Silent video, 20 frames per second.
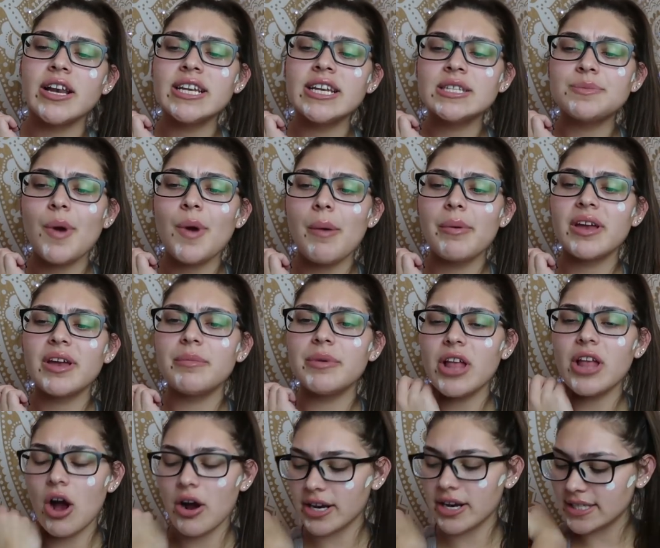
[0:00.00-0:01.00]
Onions probably gonna
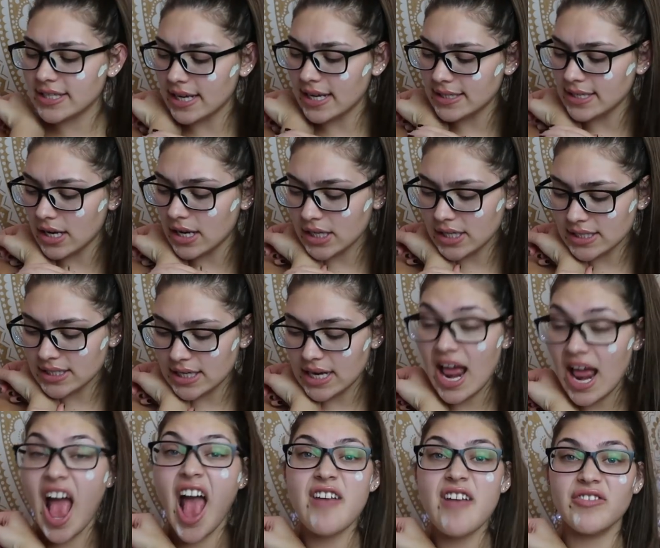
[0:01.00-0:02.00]
be the hardest because onions
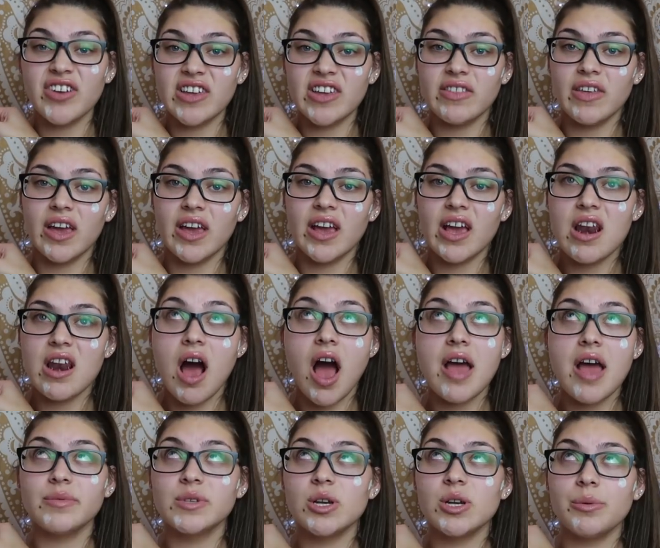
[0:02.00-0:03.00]
in everything, and
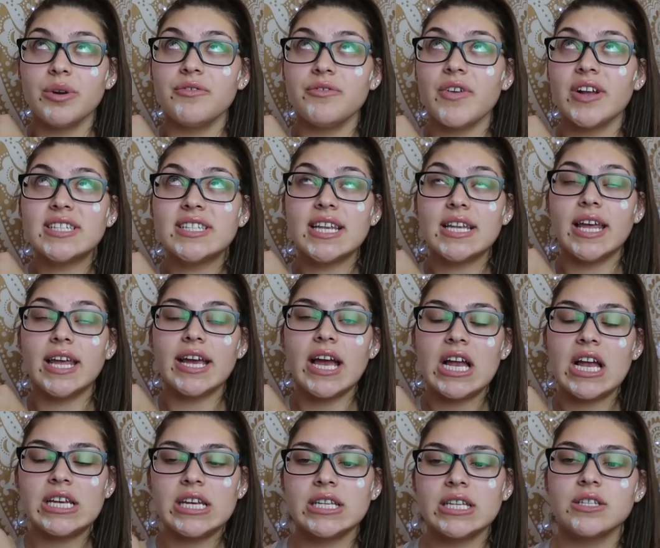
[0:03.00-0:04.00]
I have so many friends that like
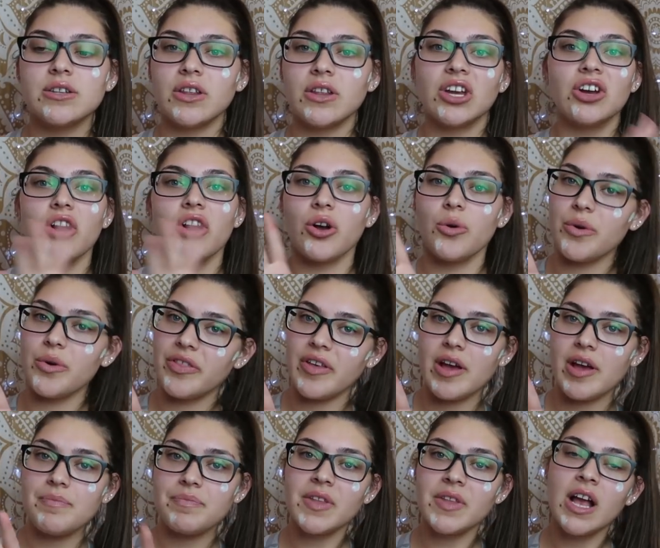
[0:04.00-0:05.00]
onions, so they cook with
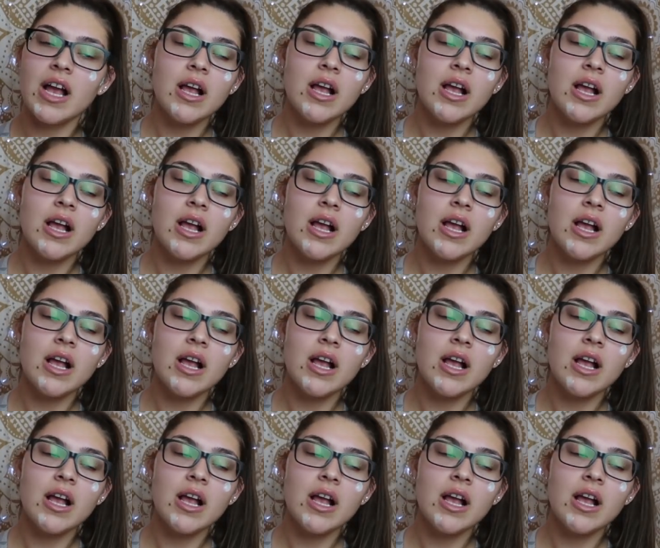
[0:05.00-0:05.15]
it.